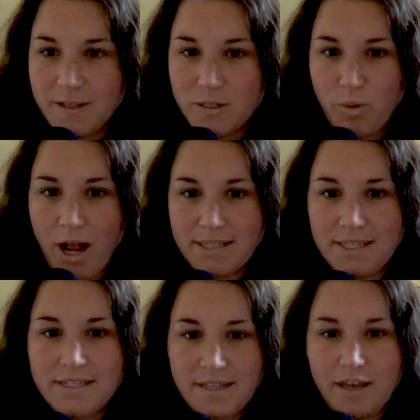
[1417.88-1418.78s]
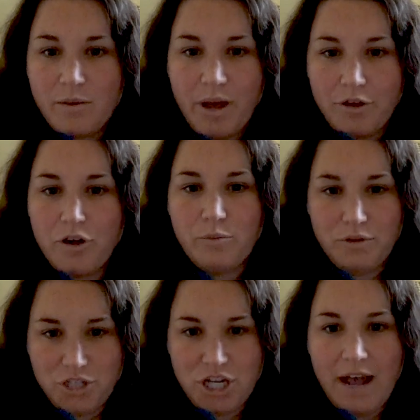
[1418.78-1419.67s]
this process think about your
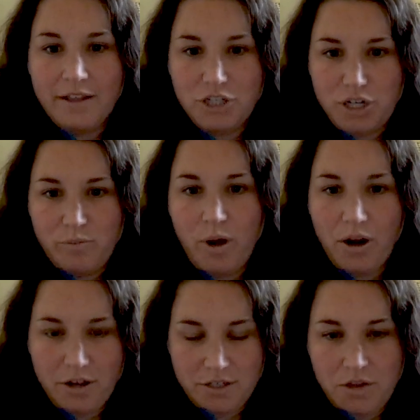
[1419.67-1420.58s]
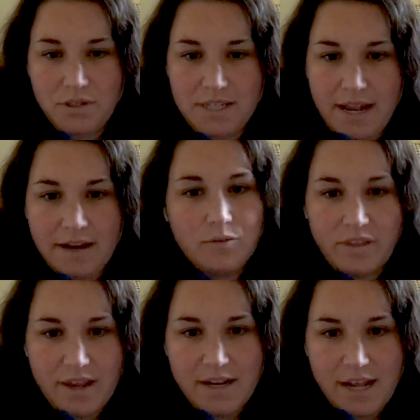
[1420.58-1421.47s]
most challenging part associated
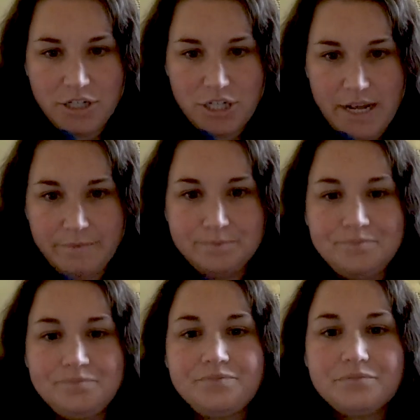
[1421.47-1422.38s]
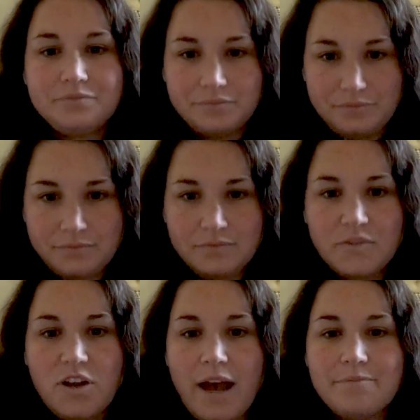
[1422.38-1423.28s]
with ADHD. Okay.
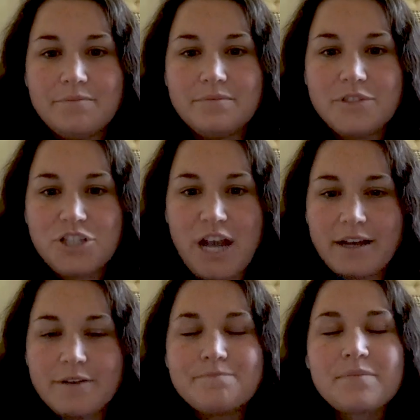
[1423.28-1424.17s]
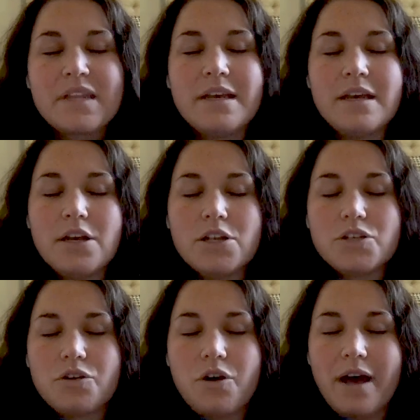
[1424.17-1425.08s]
Got it. Check.
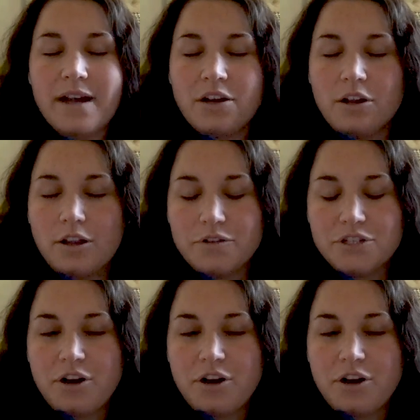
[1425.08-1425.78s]
So go ahead and close